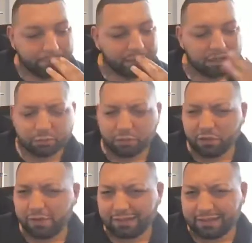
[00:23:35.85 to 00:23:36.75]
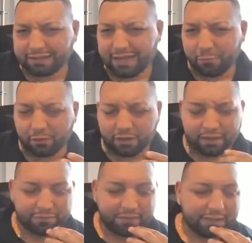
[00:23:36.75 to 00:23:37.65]
Because when you're at these
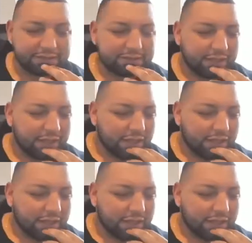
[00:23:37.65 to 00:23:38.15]
networking events,